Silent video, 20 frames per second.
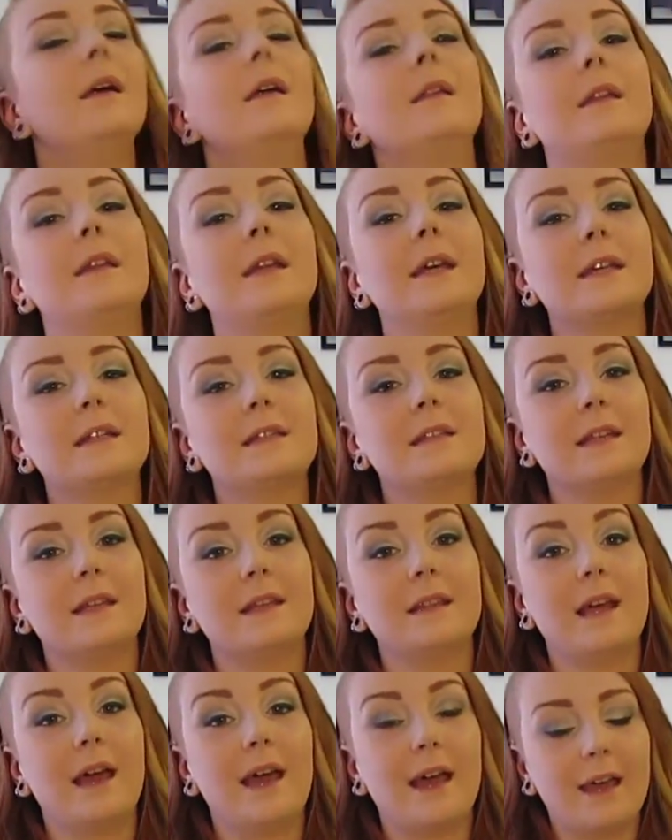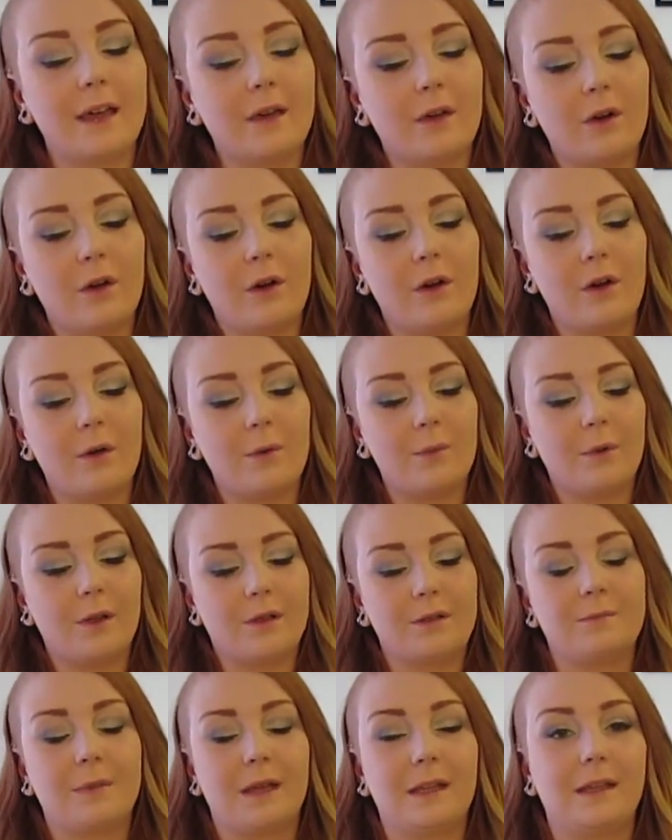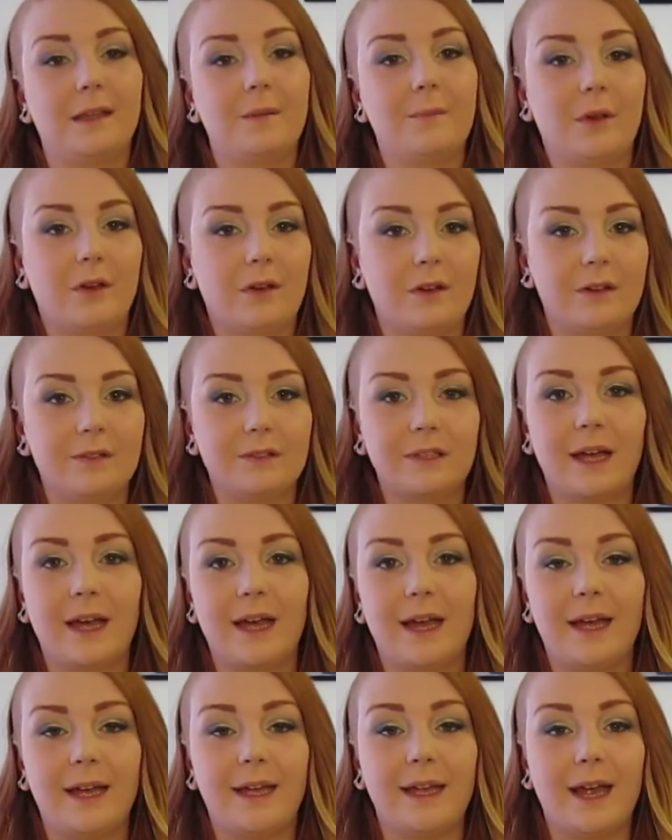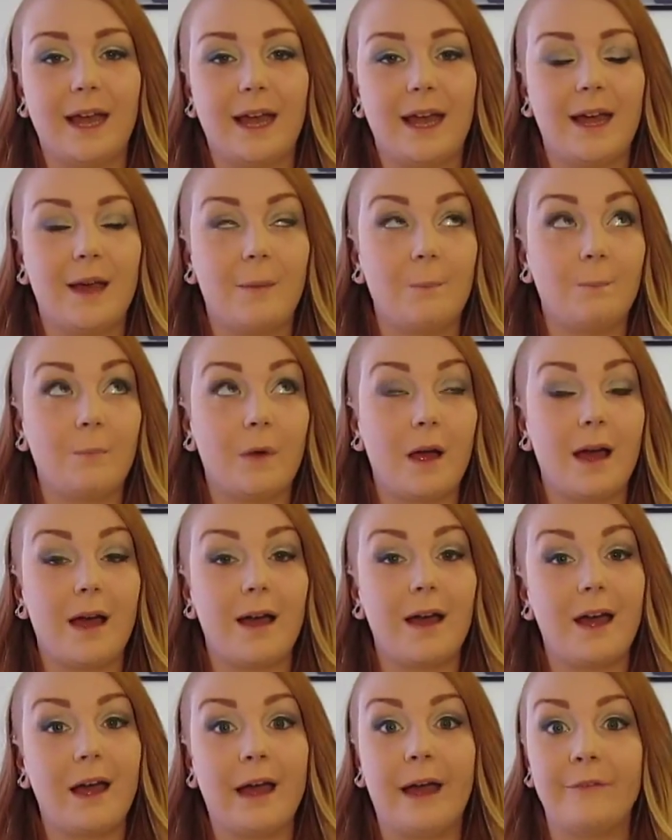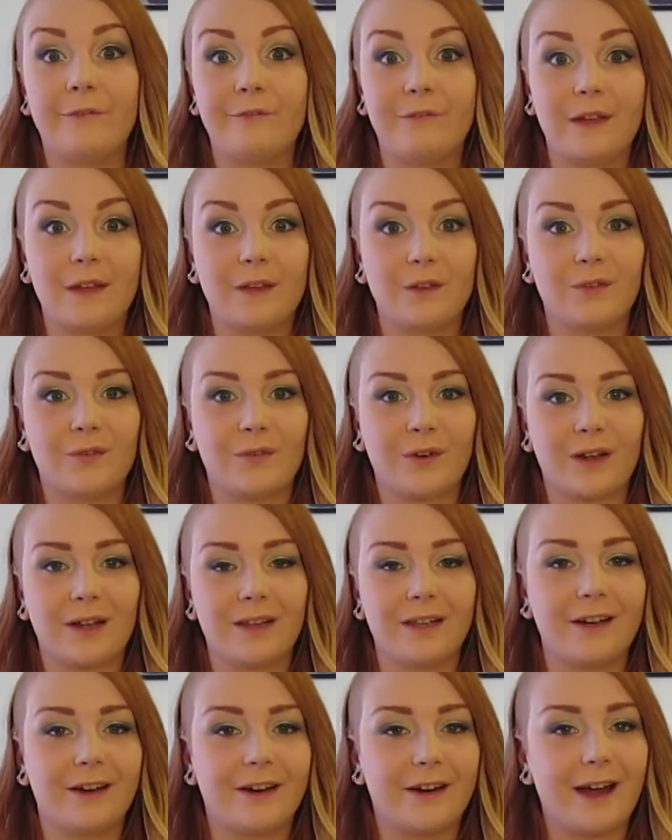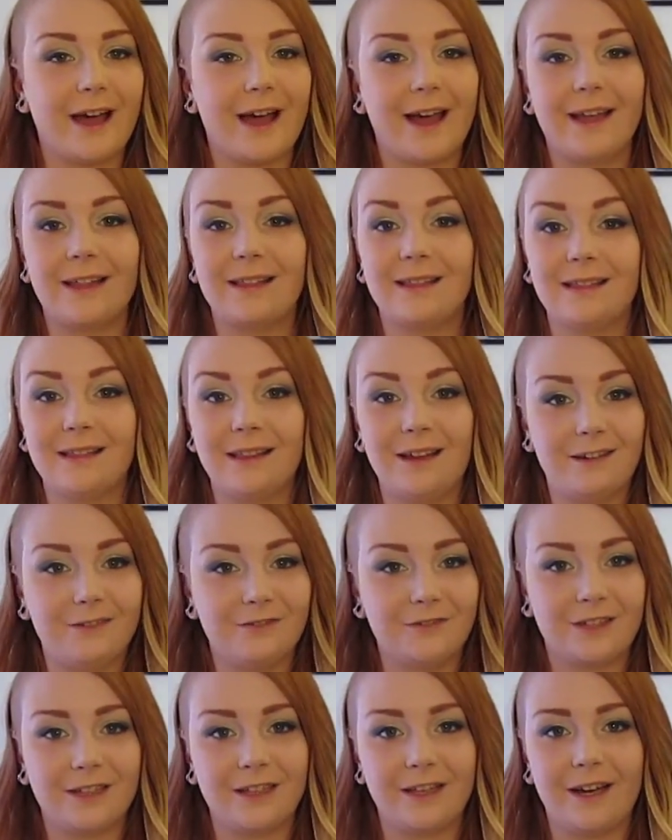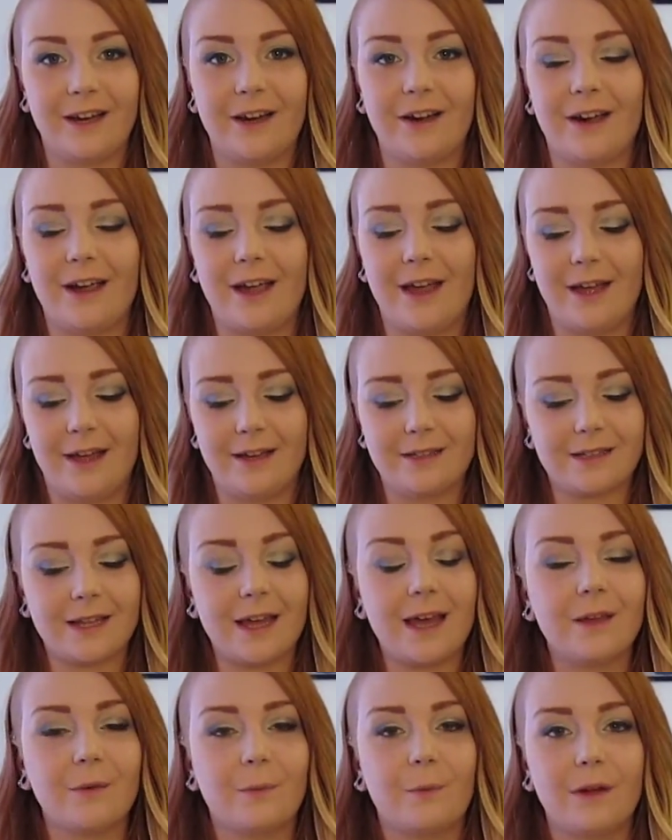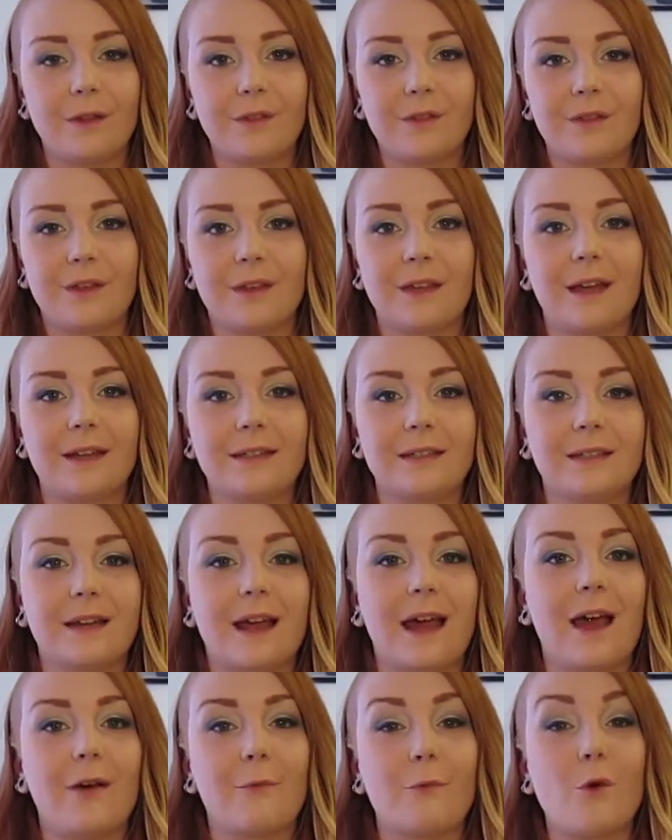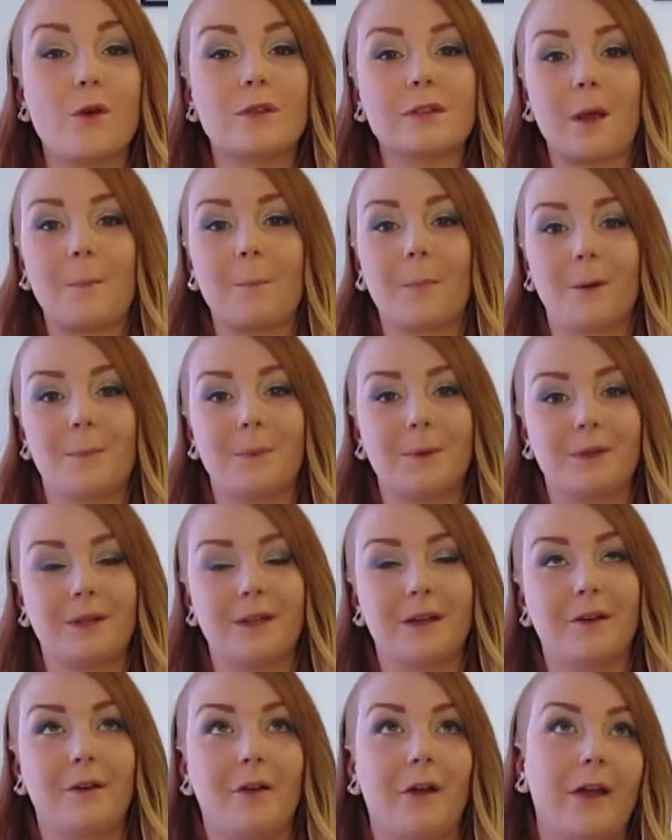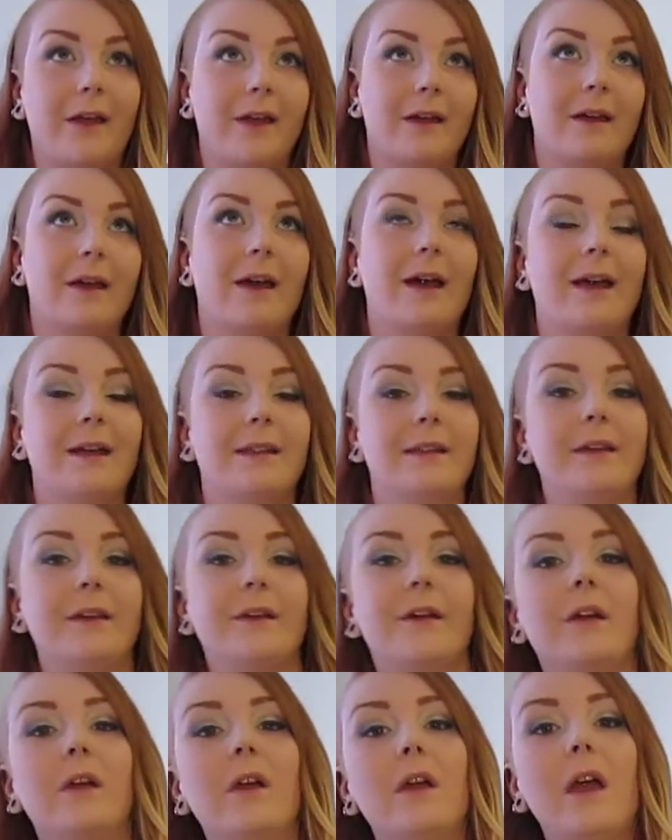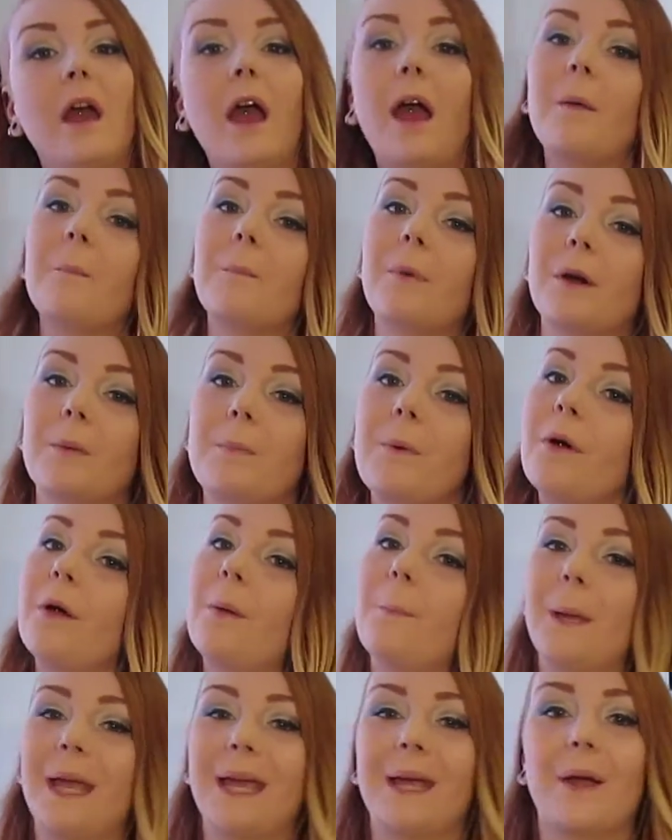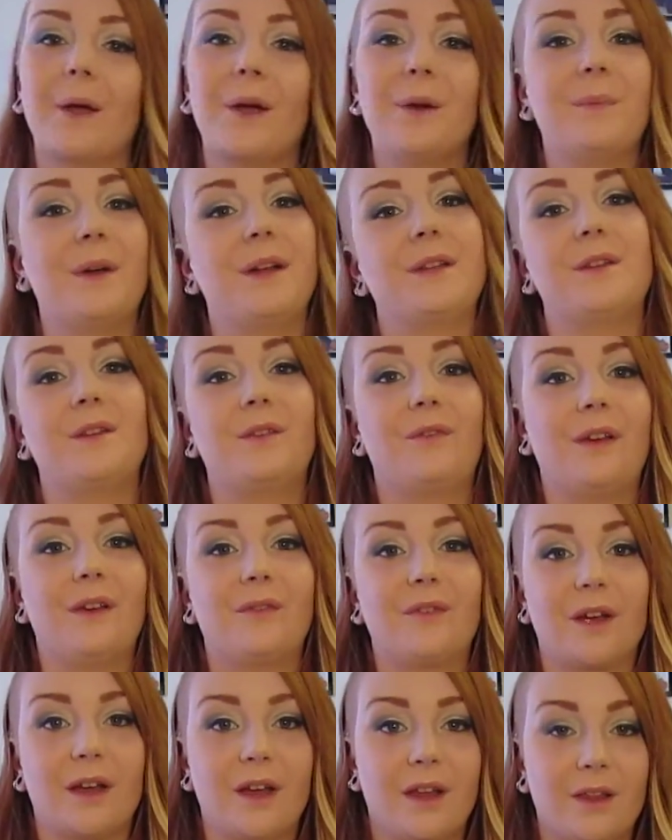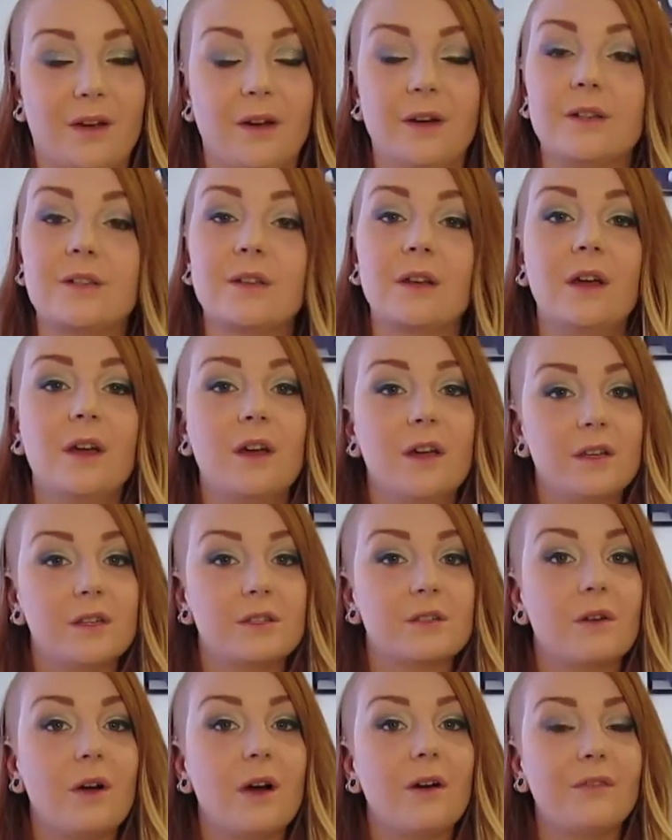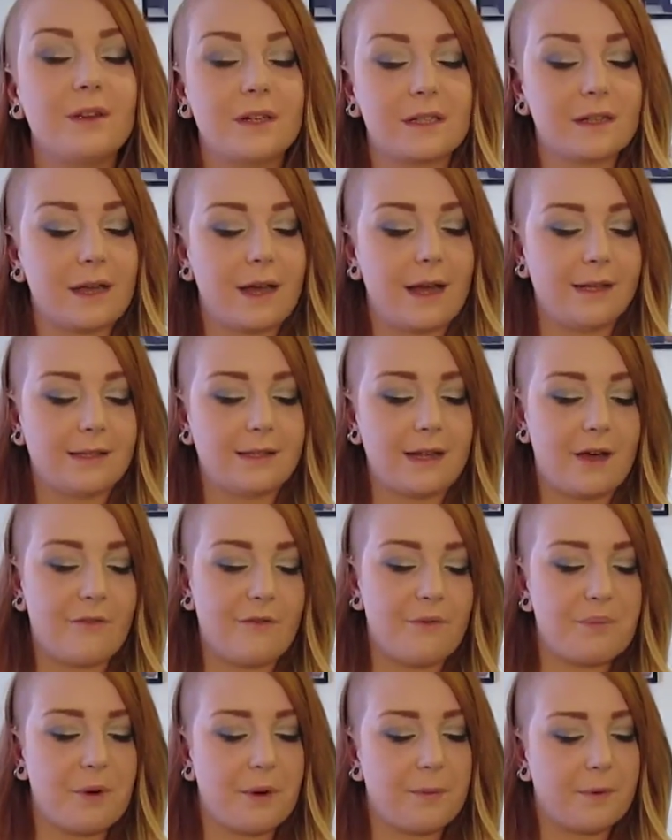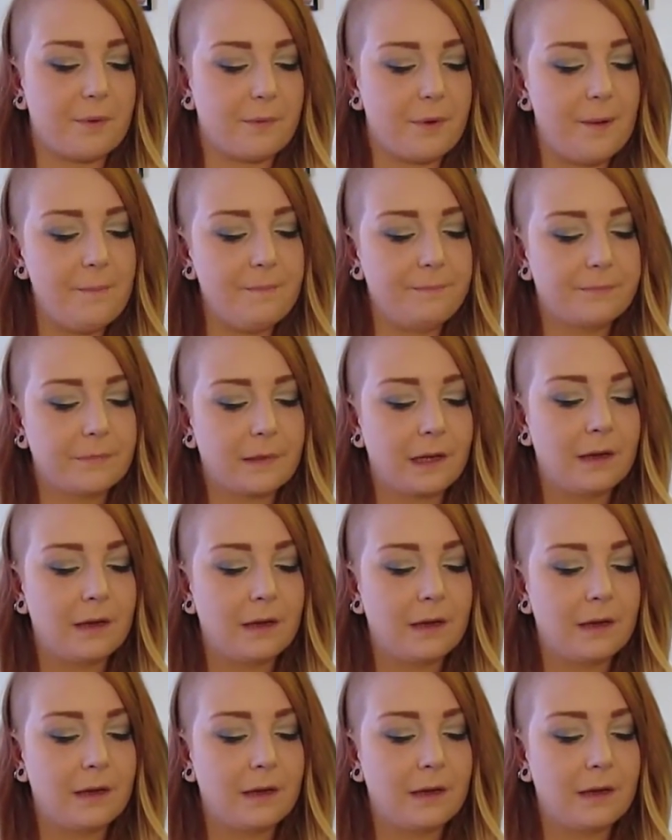The next thing that I got was mainly because I am a fiend for glitter. I love glitter, and the one thing that I didn't have was a purple glitter eyeliner, and purple and pink are my two favourite colours. So obviously I had to have a purple one.